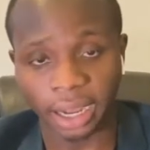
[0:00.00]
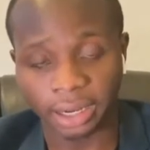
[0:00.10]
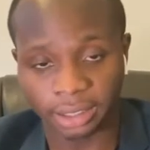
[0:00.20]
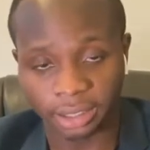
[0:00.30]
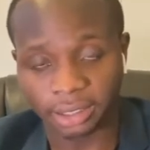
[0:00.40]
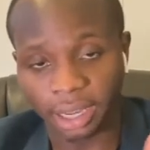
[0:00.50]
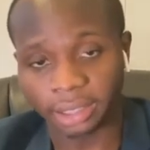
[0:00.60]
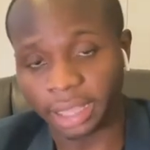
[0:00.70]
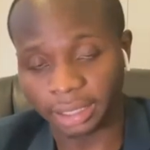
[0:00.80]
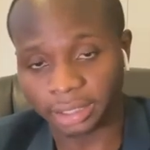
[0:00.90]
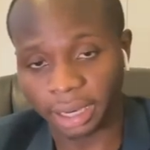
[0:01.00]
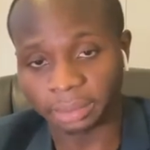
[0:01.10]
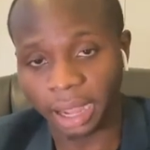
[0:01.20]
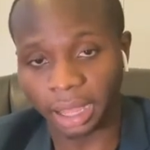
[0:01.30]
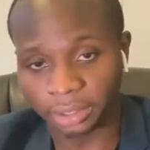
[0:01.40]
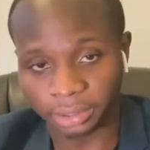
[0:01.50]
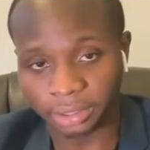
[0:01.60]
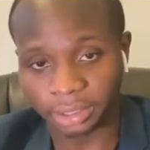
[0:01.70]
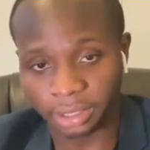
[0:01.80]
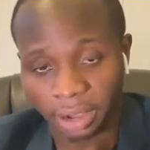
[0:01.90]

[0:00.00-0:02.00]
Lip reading: not just take that same dollars